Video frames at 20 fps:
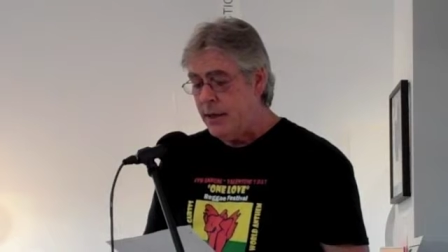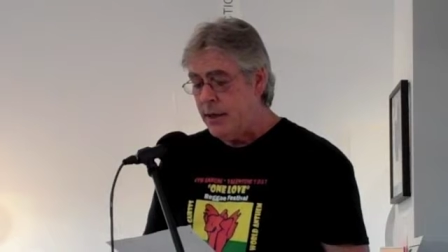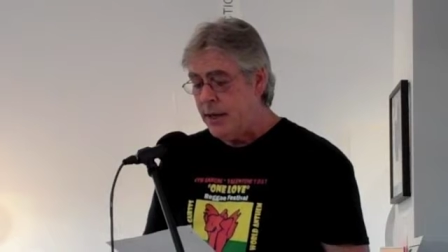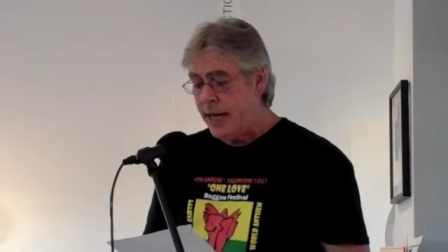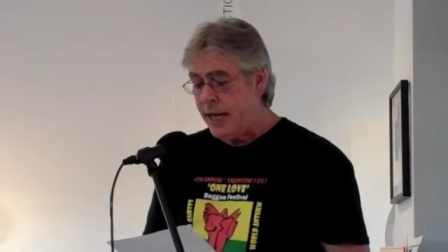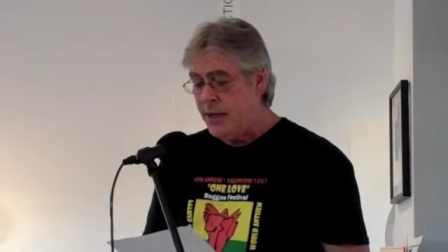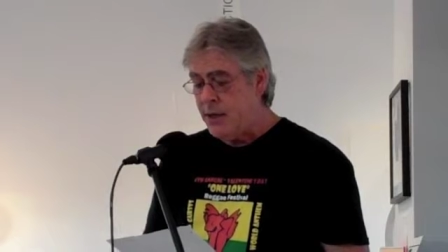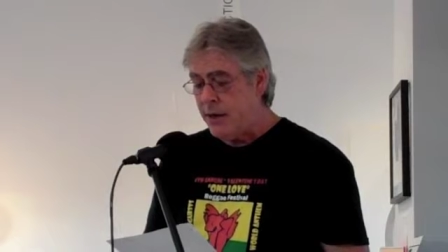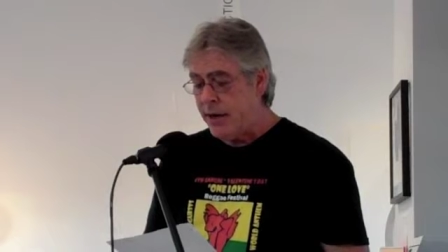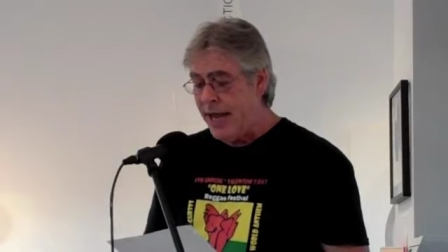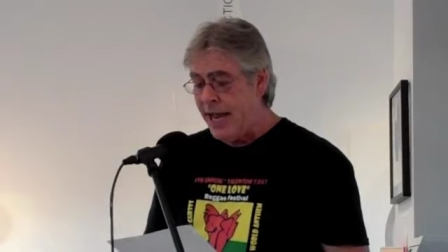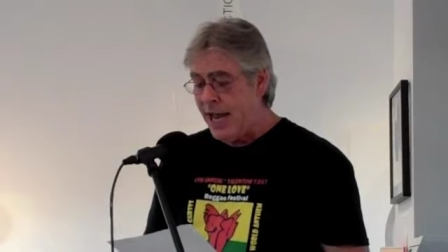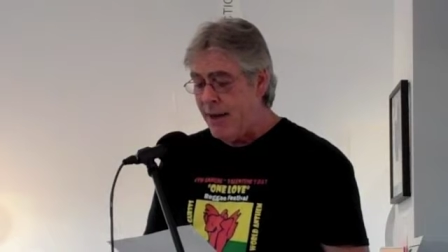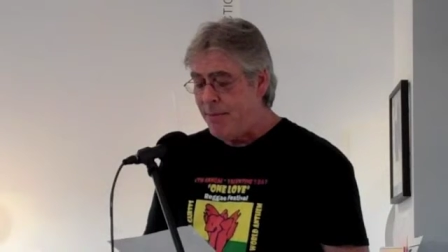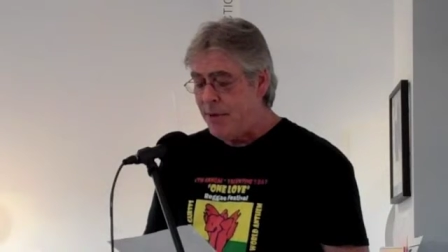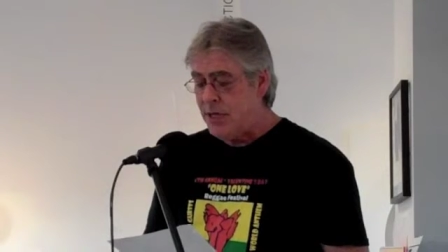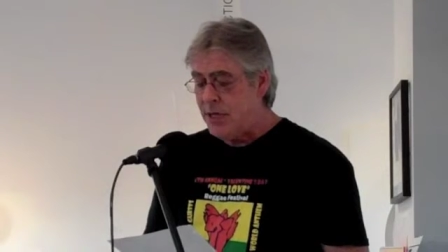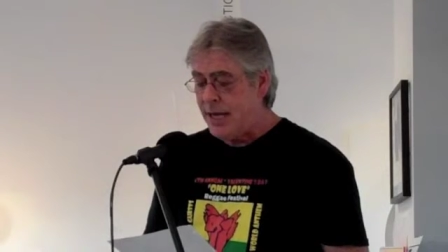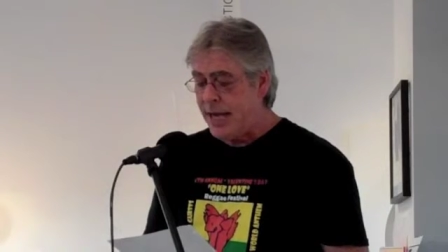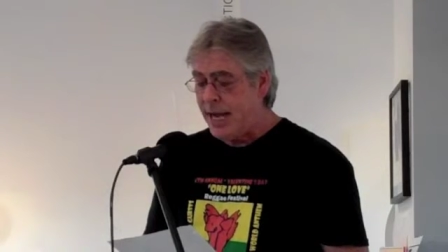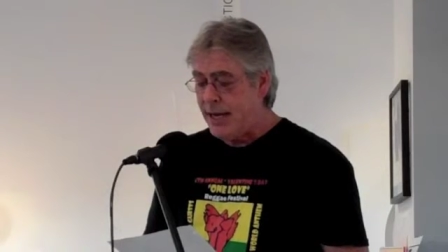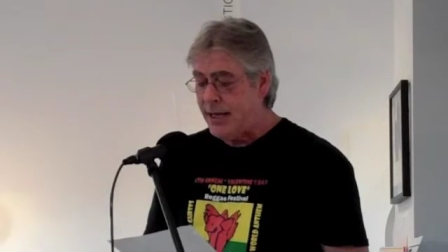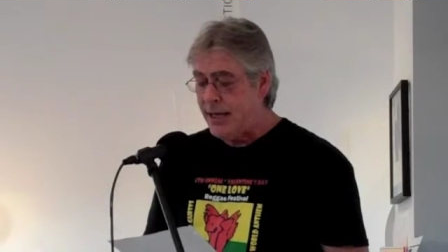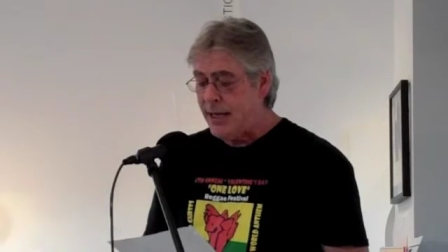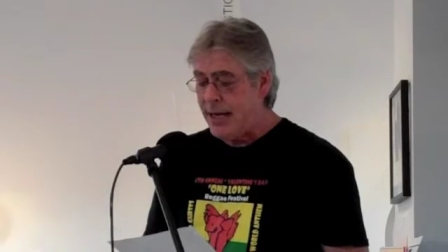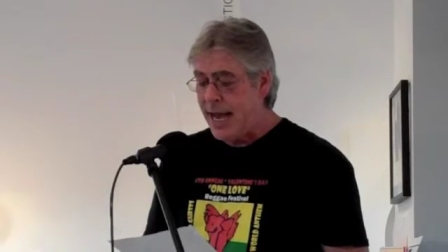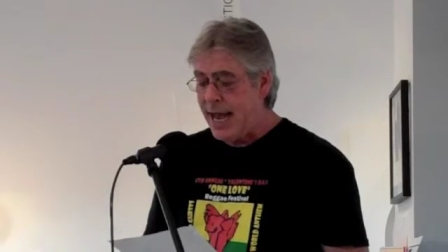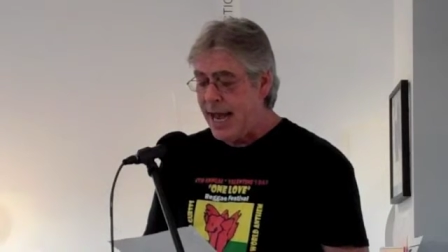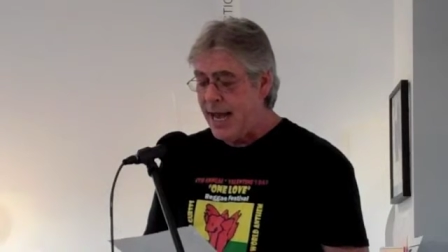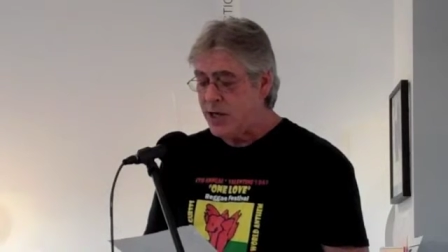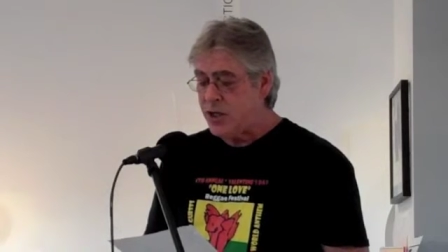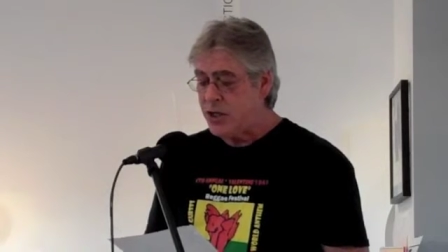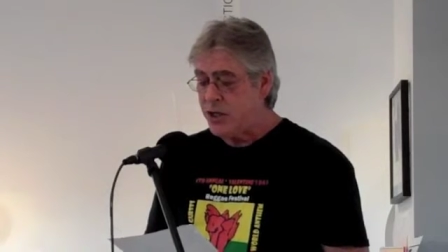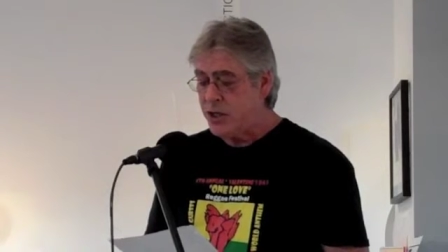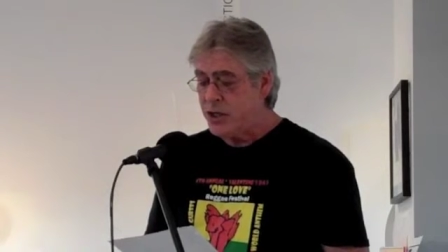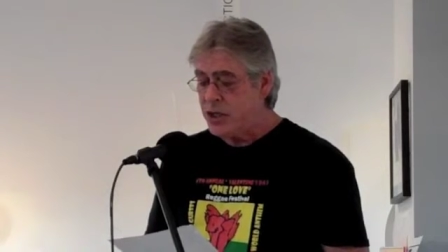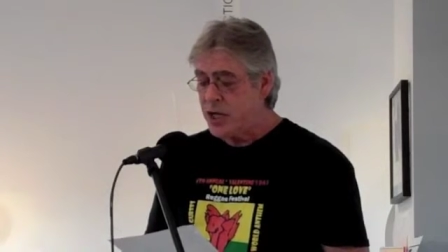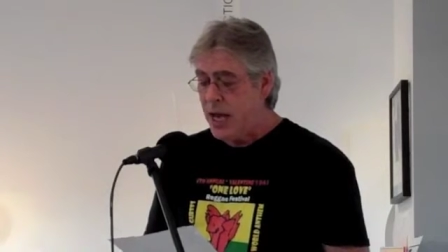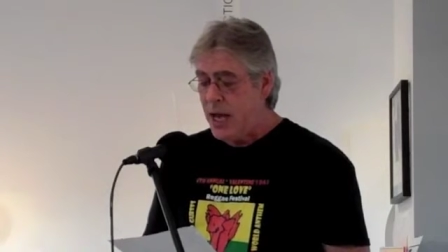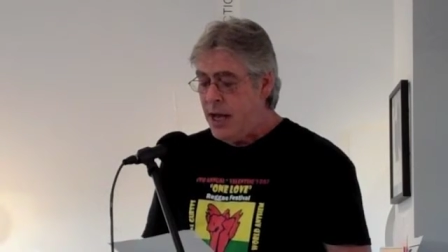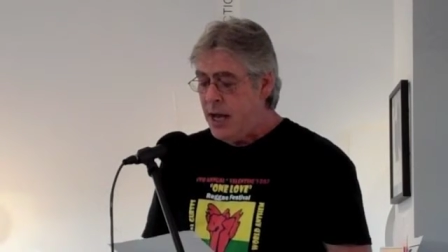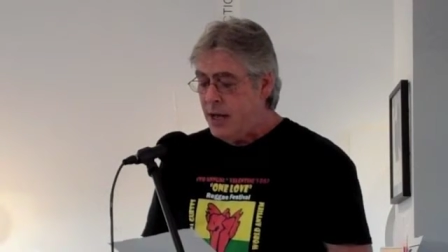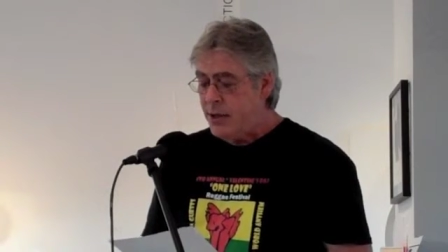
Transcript: and their habitat in ashes,